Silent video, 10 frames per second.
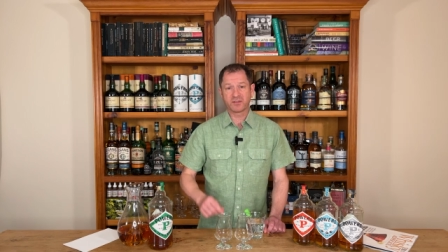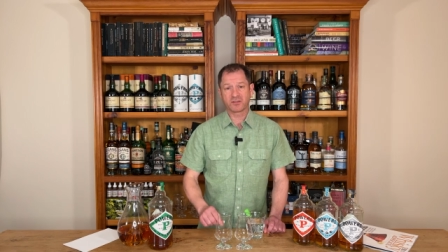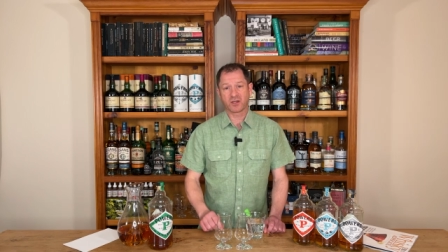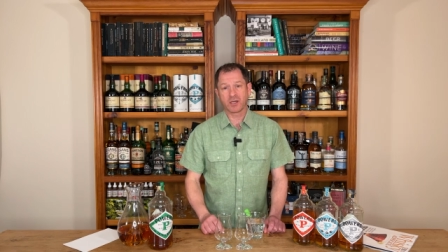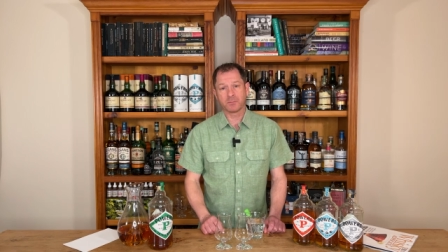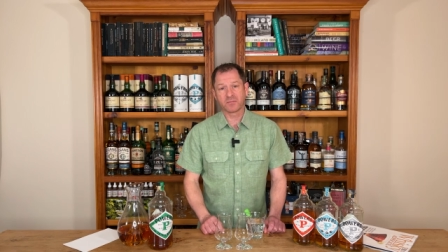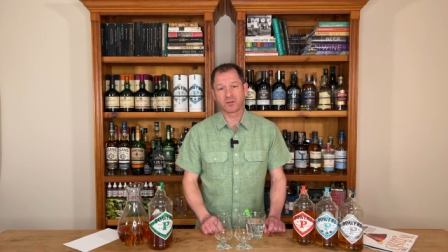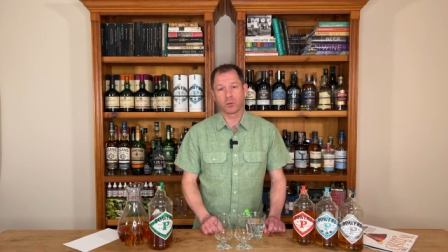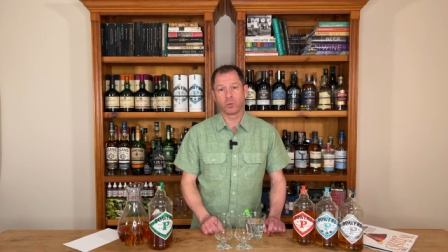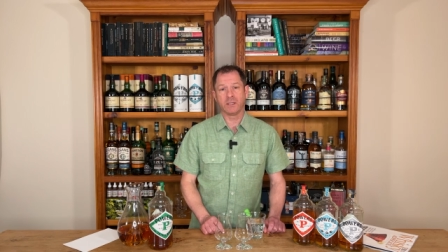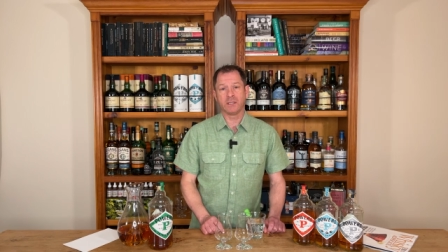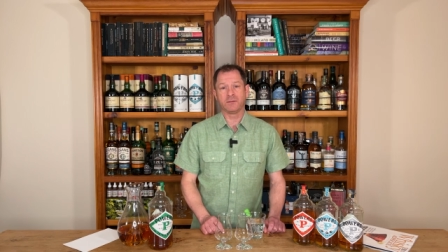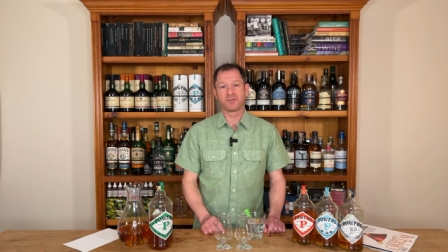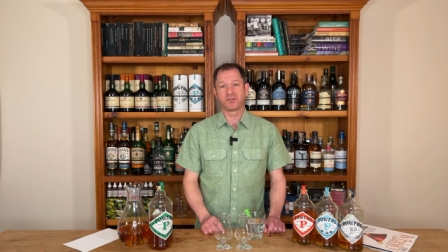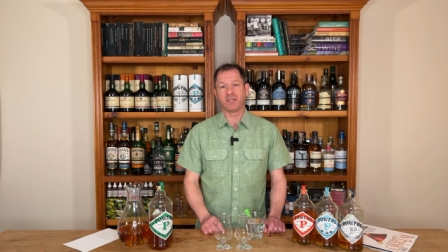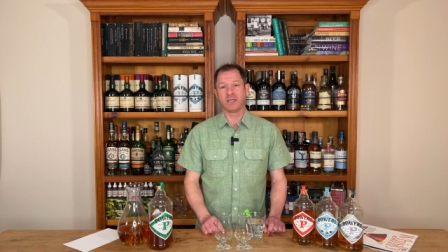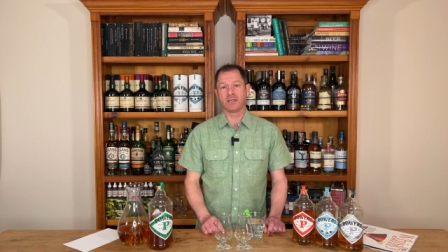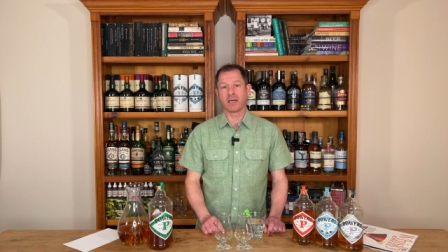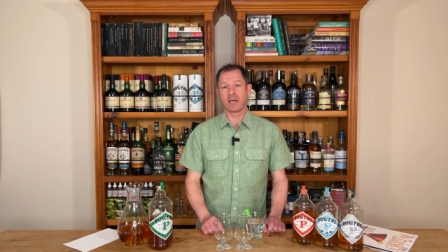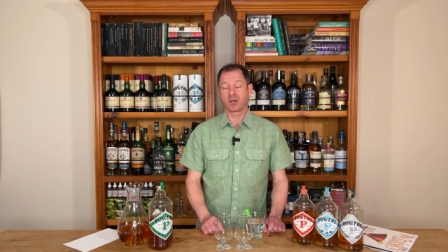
recent times, we've seen